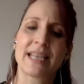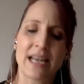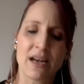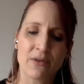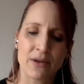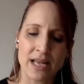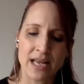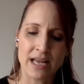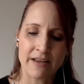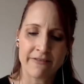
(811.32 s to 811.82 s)

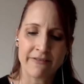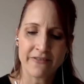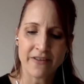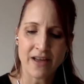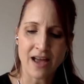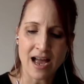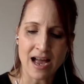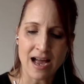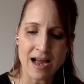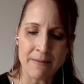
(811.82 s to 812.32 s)
out if, so
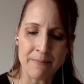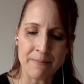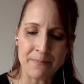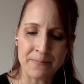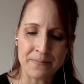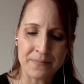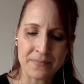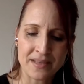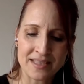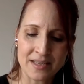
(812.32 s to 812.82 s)

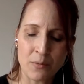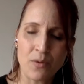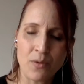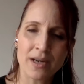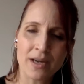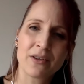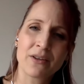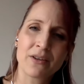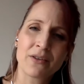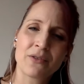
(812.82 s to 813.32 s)
I
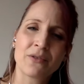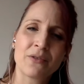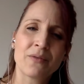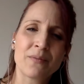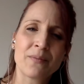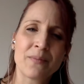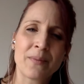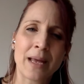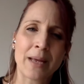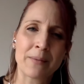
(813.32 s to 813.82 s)
want
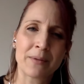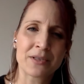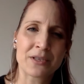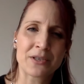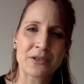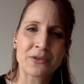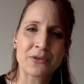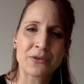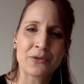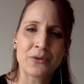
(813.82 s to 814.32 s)
to be able
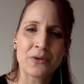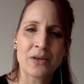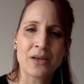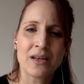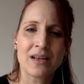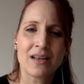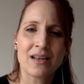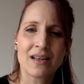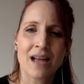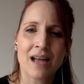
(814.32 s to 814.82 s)
to,
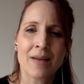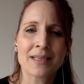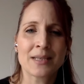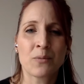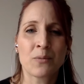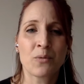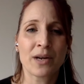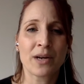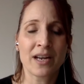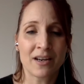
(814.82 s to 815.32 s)
because
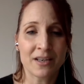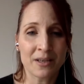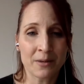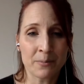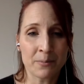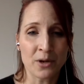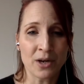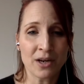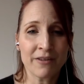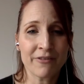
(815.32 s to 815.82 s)
I'm working on a
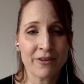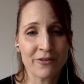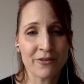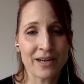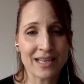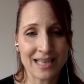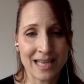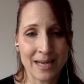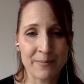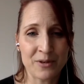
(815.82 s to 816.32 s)
book for
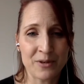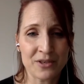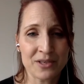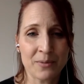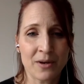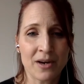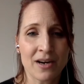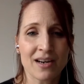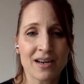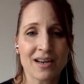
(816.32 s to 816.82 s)
Reclaim Your
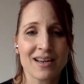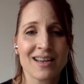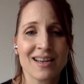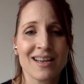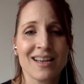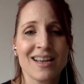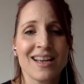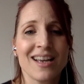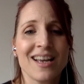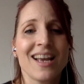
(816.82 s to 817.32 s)
Spark.
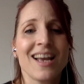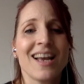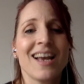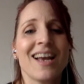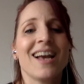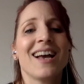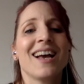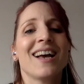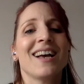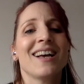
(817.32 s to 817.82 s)

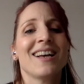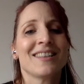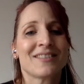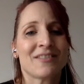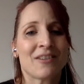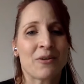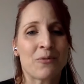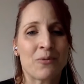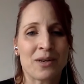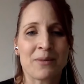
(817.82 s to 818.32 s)

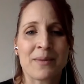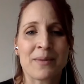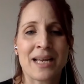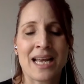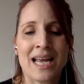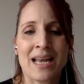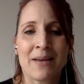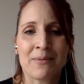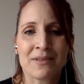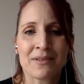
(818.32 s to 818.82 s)
So I want to be
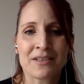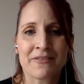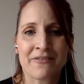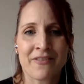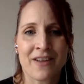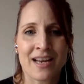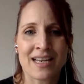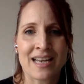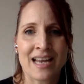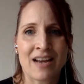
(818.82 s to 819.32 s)
able to
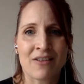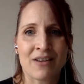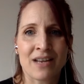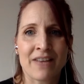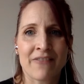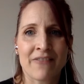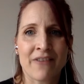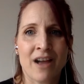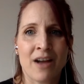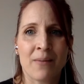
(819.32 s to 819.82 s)
find out
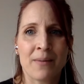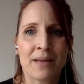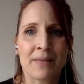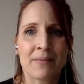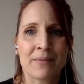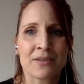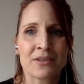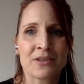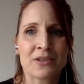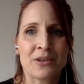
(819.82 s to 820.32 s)
if I'll be
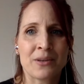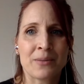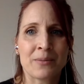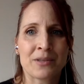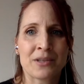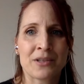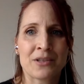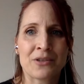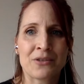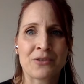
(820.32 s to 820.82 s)
able
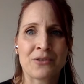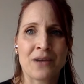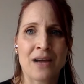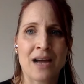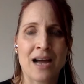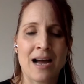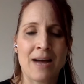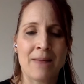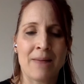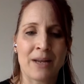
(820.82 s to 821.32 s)
to do
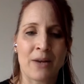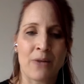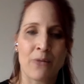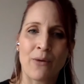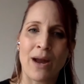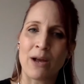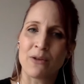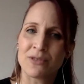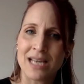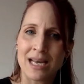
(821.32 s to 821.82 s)
like
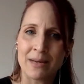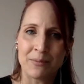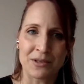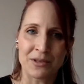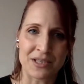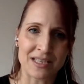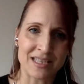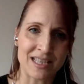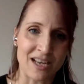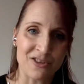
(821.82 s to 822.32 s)
roundtable
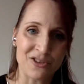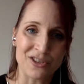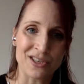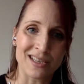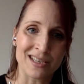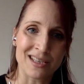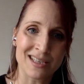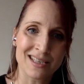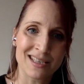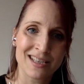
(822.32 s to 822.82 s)

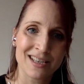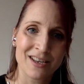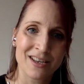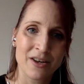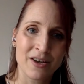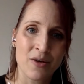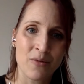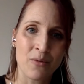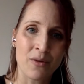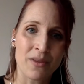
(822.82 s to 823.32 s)
discussions
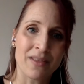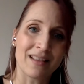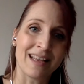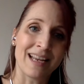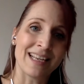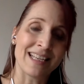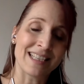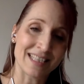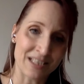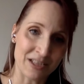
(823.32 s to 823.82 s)
with the
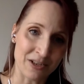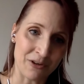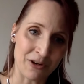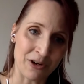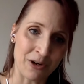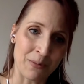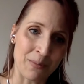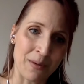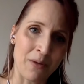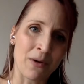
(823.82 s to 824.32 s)
ladies in the
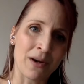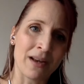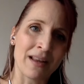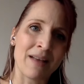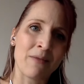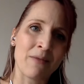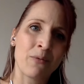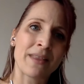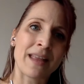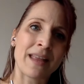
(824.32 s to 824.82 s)
group. I want,
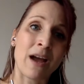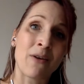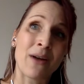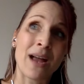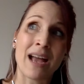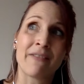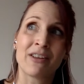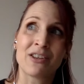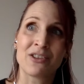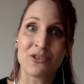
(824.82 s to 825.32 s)
without
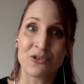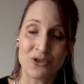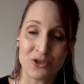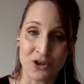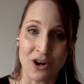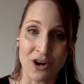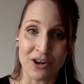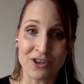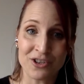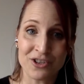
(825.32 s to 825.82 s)
having to
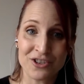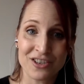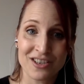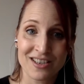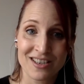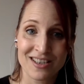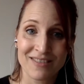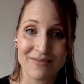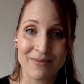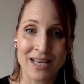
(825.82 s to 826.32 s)
charge,
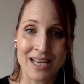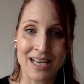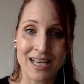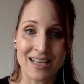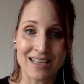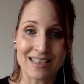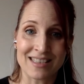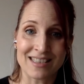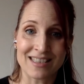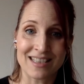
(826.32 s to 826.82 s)

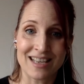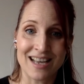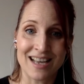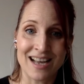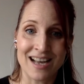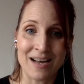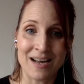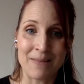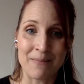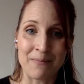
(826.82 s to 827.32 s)
because
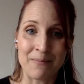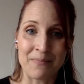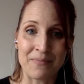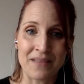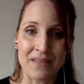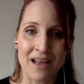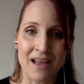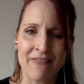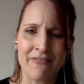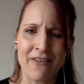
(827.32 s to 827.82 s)

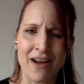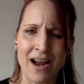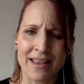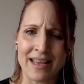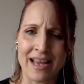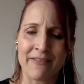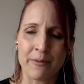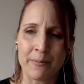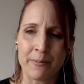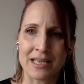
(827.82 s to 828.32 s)
I find
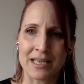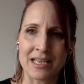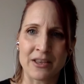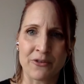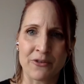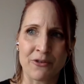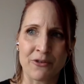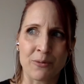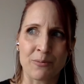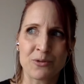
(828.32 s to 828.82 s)
that everybody in
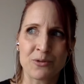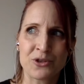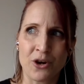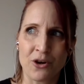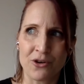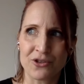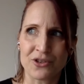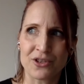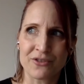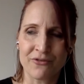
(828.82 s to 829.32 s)
the group
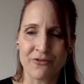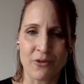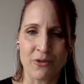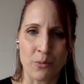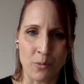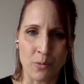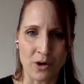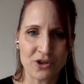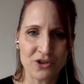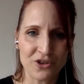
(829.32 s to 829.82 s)
charges for
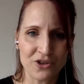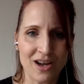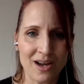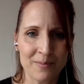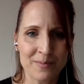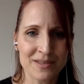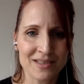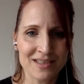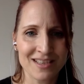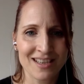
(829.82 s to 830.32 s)

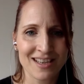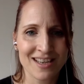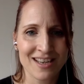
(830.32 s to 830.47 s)
workshops.